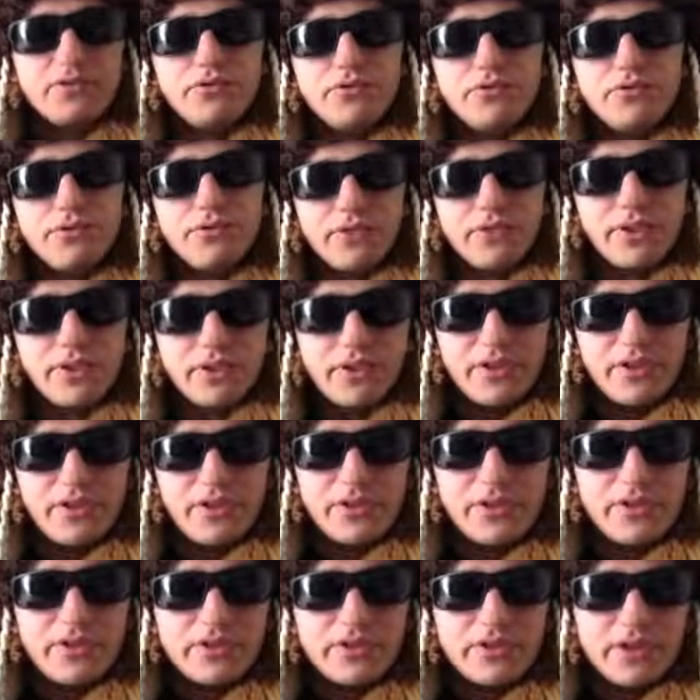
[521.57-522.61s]
during the
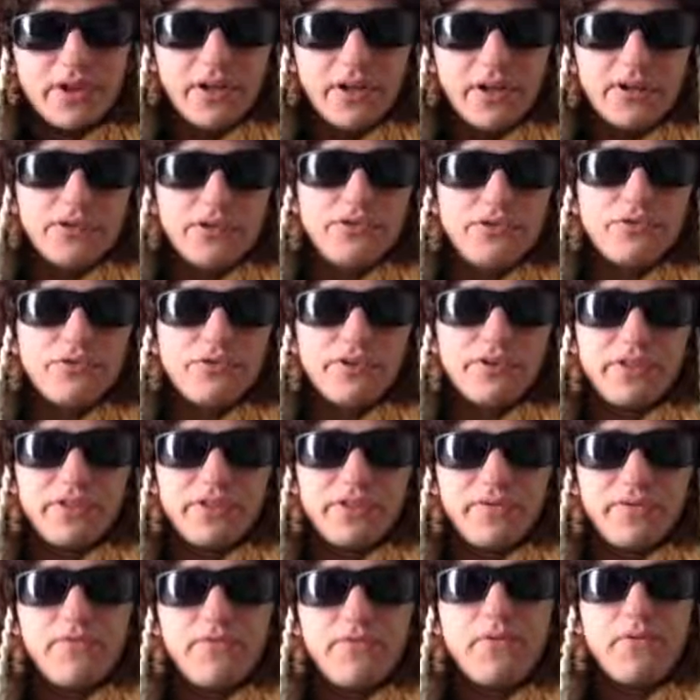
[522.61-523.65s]
third, and during
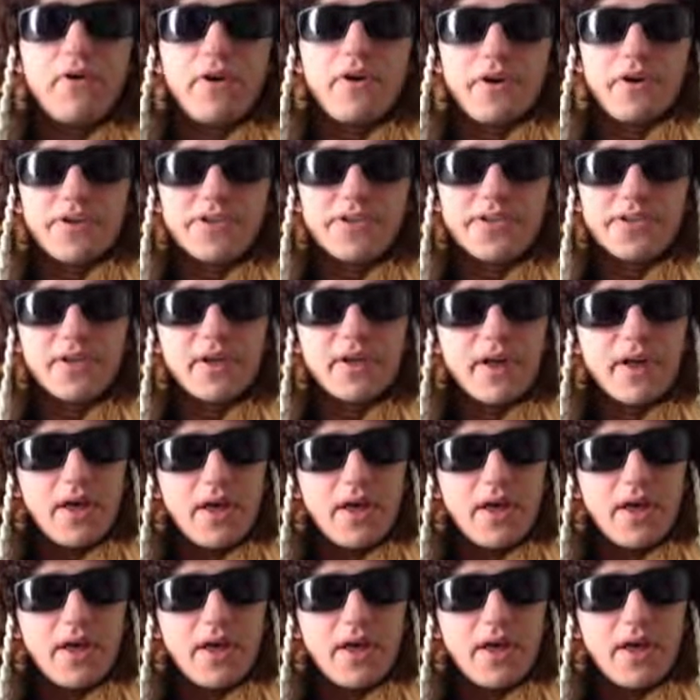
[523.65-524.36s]
the fourth.